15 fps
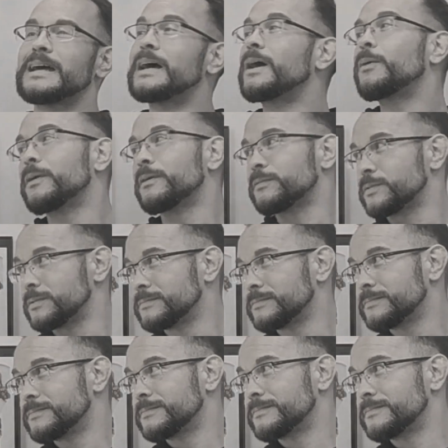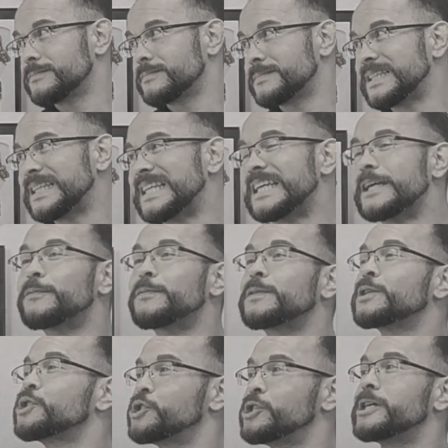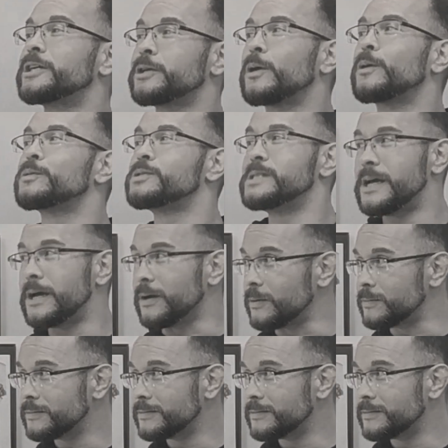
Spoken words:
However, if the shit goes down,